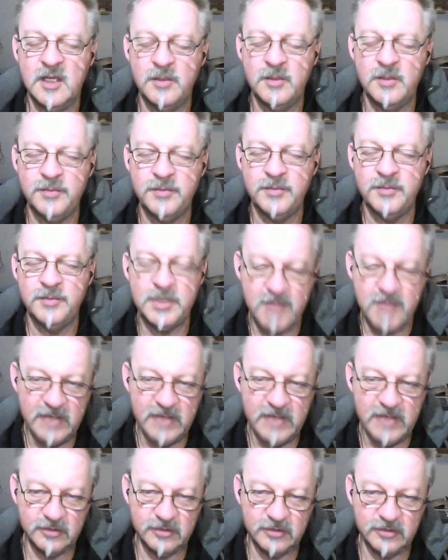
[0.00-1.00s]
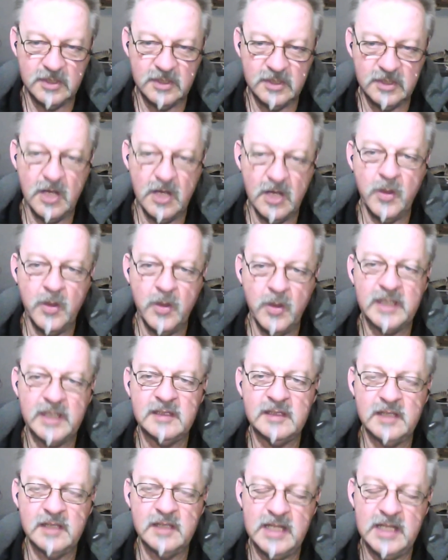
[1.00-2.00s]
But imagine going
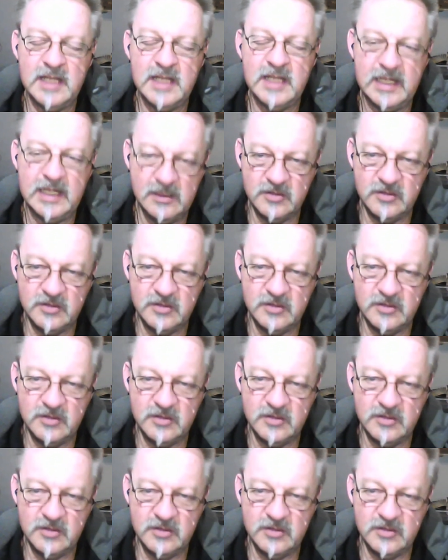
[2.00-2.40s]
into